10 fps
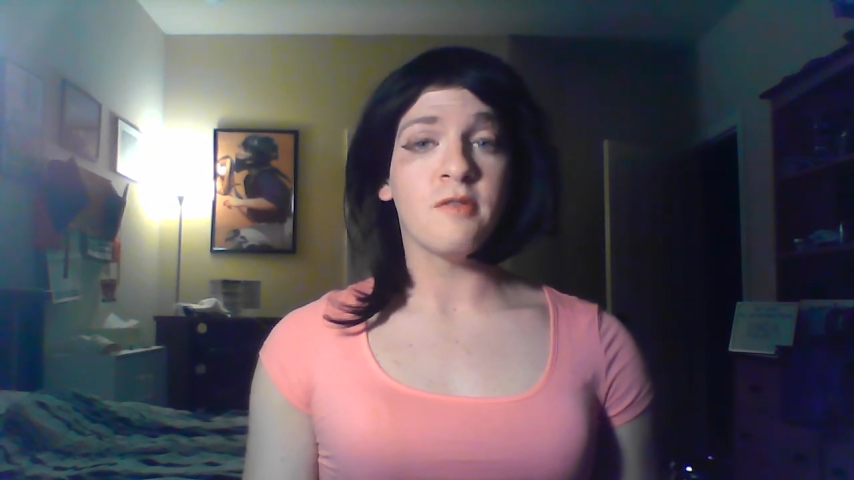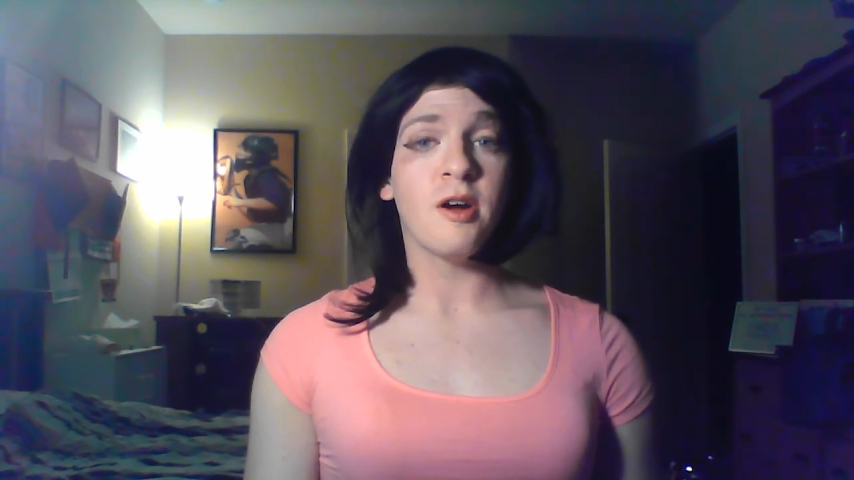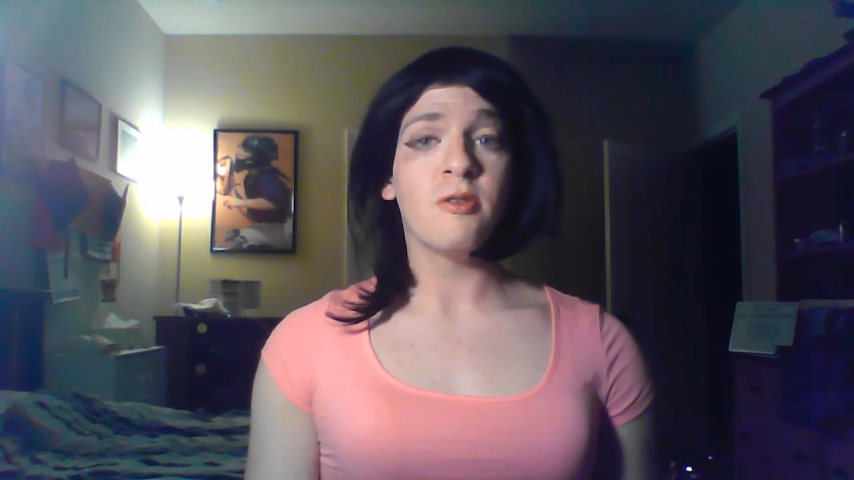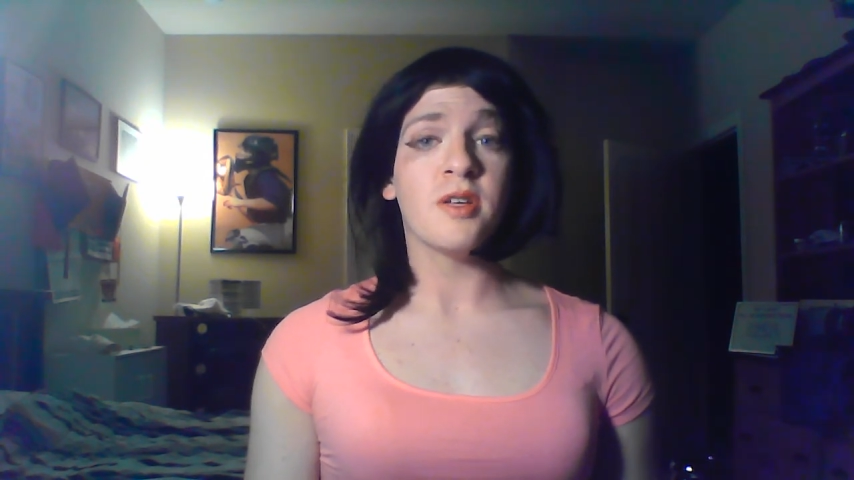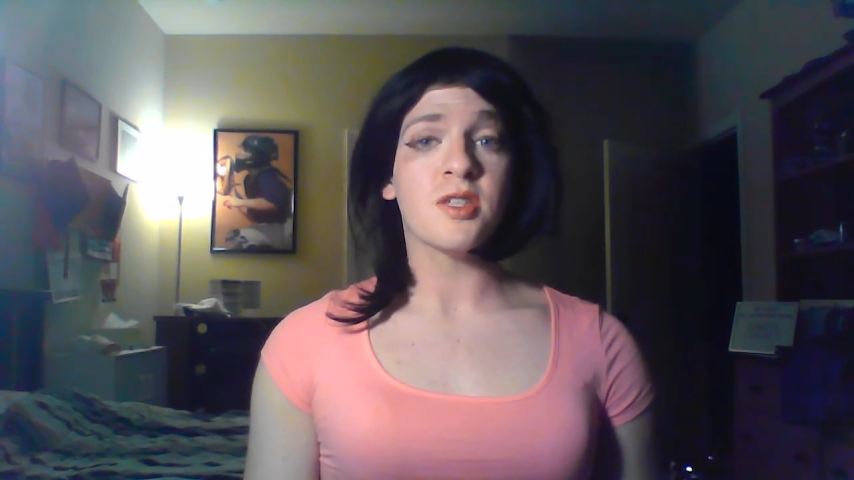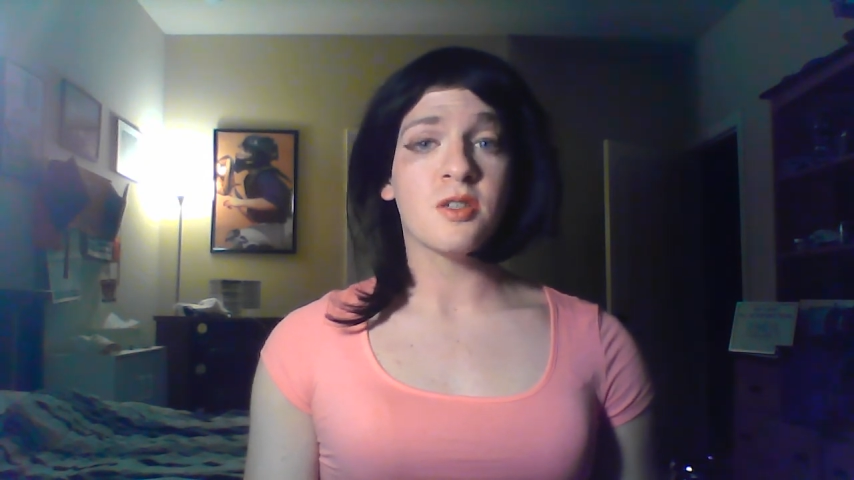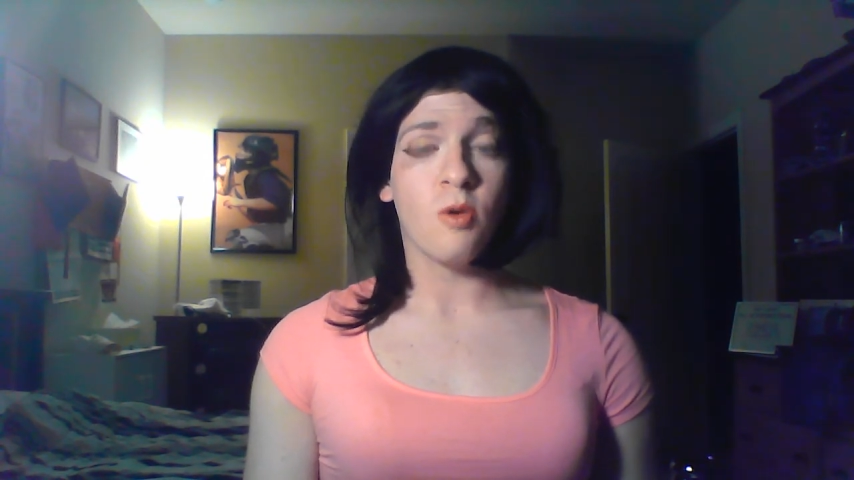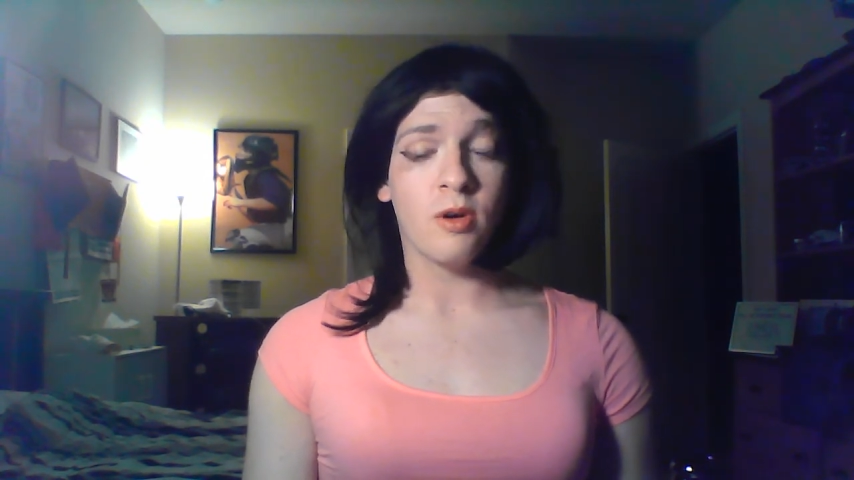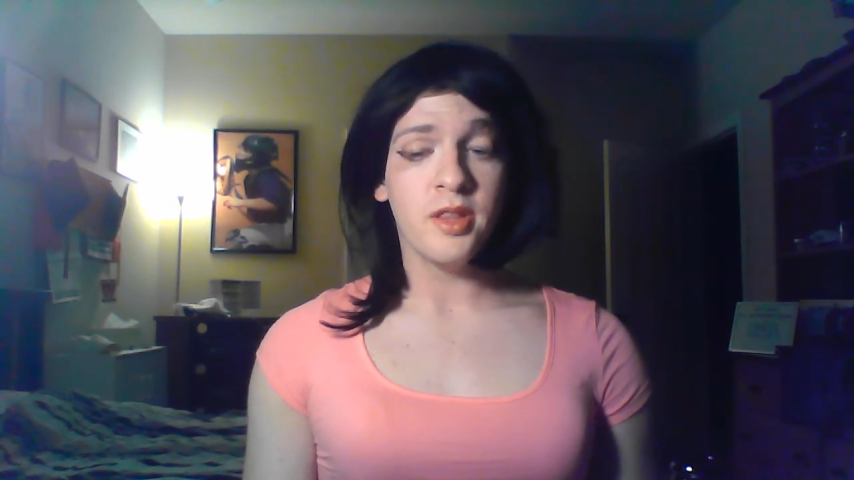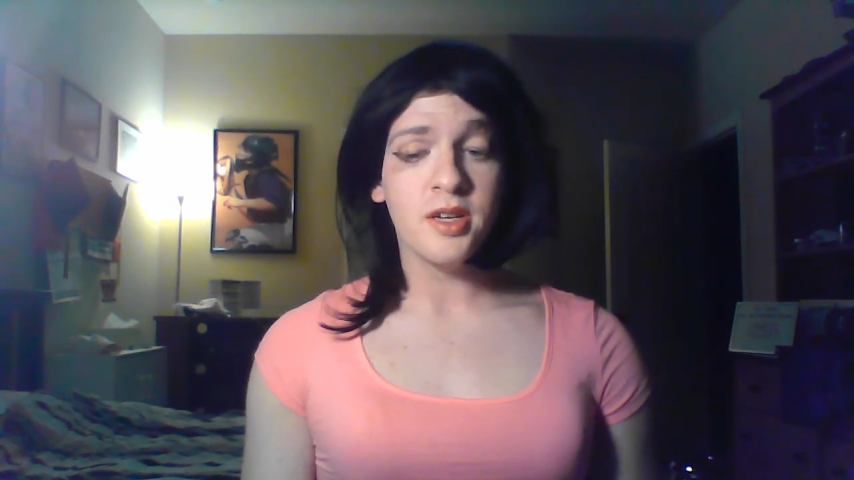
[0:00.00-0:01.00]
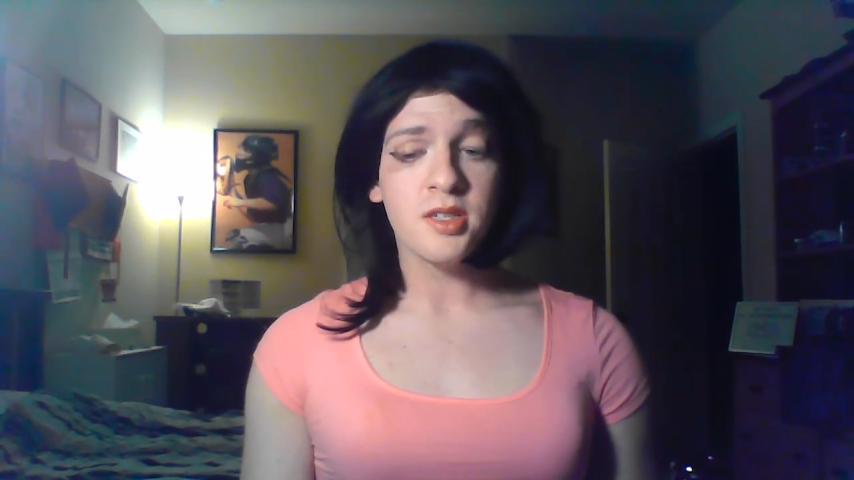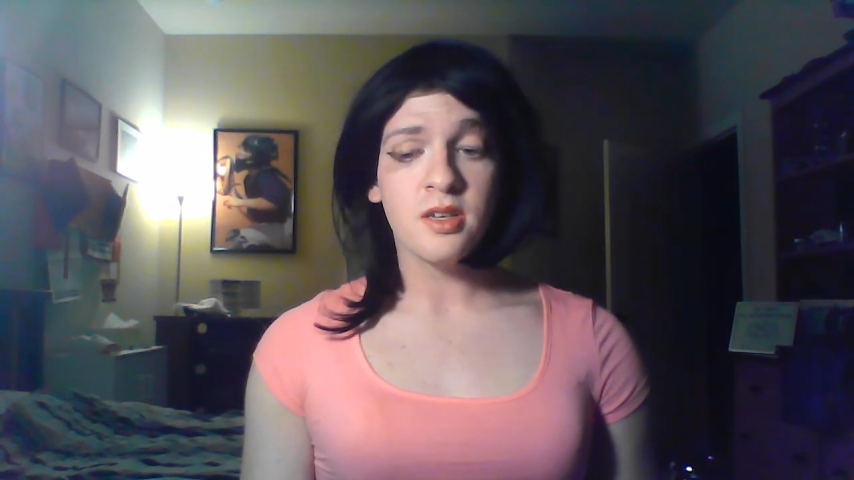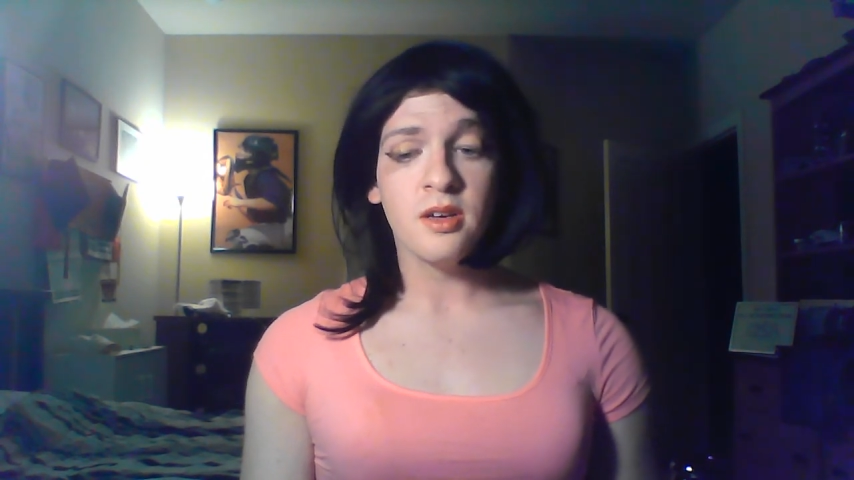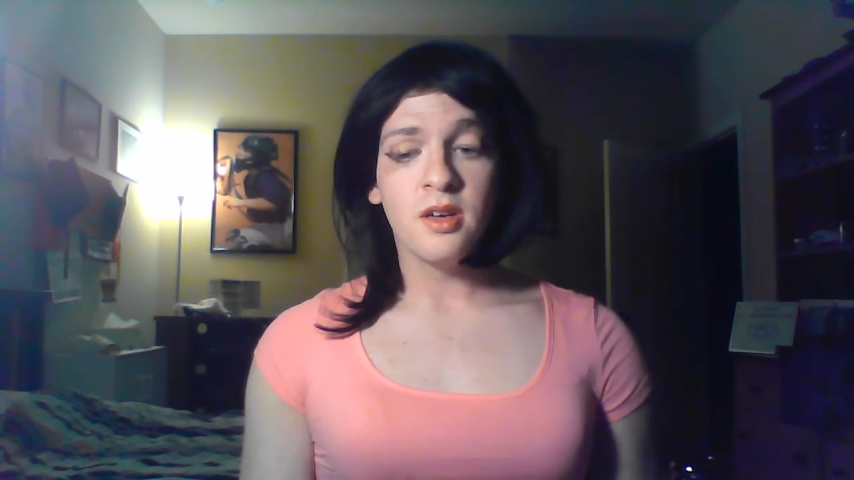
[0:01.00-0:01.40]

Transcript: If I were to score this